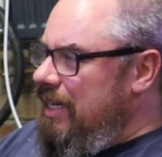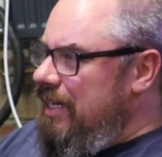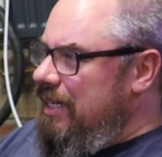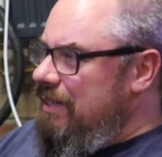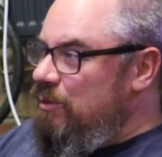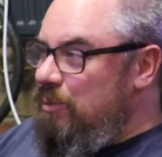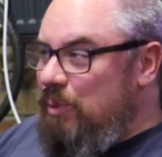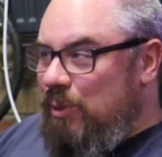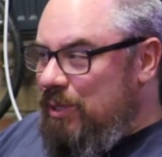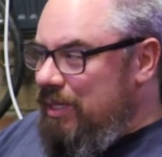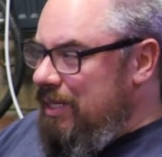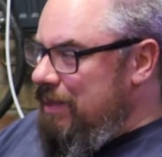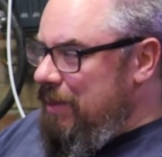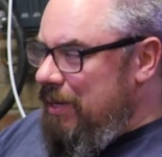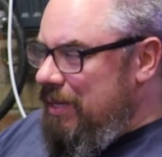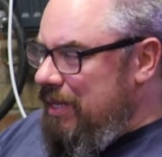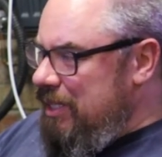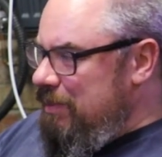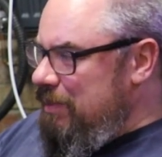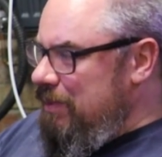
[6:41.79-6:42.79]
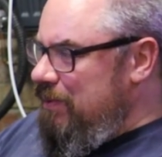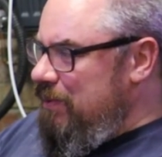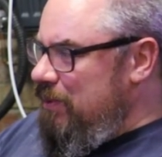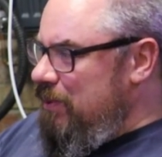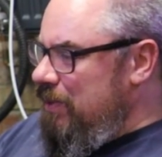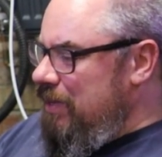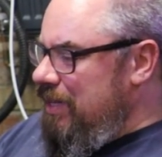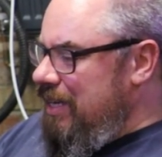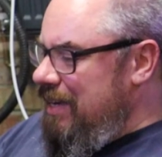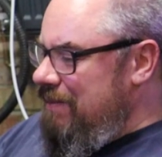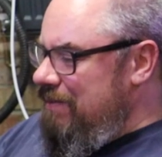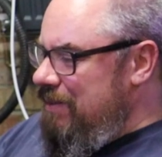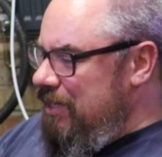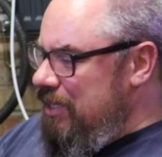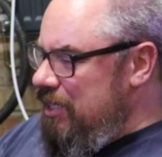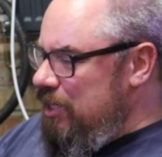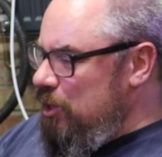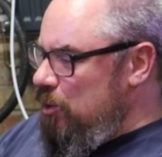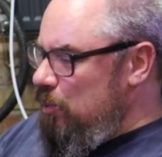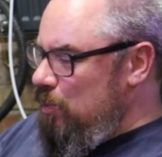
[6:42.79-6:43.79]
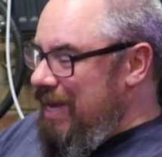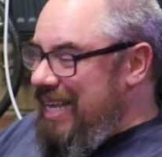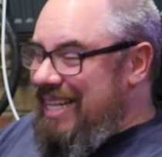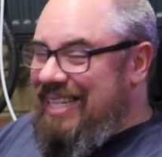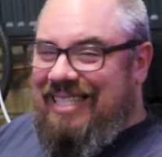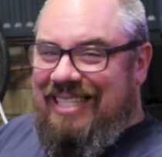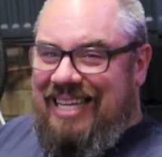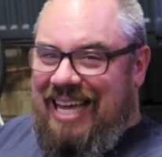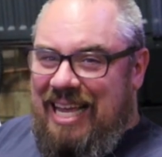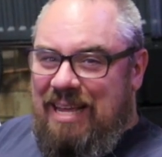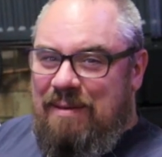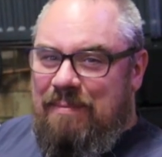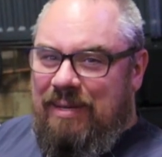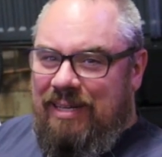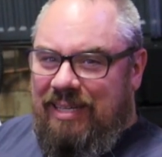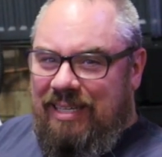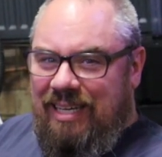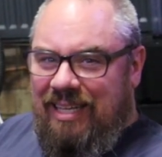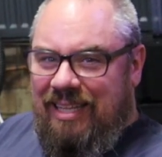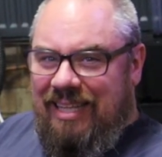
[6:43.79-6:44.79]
and I've spoken about this before, that if you just spend time in it,